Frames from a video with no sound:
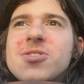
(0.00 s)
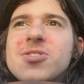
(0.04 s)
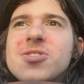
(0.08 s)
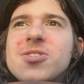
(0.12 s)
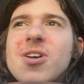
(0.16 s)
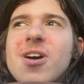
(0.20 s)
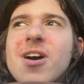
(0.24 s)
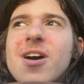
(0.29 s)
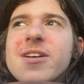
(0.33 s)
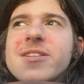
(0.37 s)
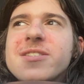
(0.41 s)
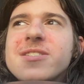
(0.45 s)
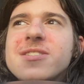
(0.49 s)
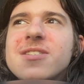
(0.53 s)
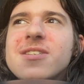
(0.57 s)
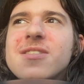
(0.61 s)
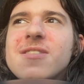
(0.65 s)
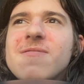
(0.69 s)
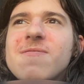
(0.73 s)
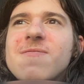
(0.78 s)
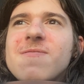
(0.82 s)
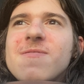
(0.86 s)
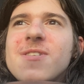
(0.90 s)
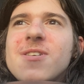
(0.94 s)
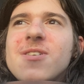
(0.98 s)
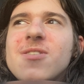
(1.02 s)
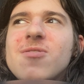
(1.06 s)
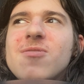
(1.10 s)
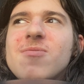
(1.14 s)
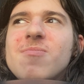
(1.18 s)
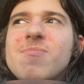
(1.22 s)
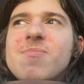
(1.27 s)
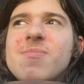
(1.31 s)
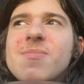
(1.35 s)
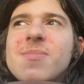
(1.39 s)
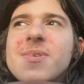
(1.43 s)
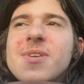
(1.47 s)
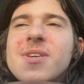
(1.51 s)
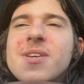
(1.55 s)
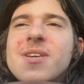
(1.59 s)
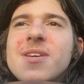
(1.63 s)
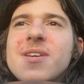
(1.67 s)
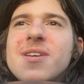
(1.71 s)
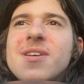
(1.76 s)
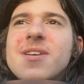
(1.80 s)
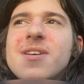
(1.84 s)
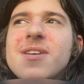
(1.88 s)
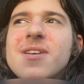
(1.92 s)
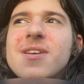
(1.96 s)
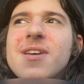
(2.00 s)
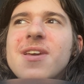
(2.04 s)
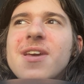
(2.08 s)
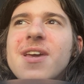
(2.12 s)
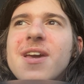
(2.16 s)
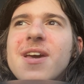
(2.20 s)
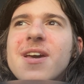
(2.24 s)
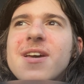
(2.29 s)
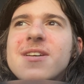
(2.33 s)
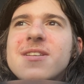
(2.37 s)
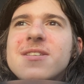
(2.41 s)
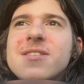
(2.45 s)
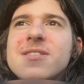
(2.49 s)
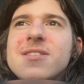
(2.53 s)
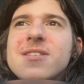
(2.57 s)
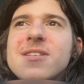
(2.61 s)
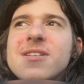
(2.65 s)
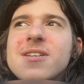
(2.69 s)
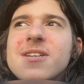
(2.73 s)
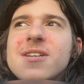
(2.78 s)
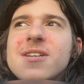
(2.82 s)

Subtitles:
shots in the film, and,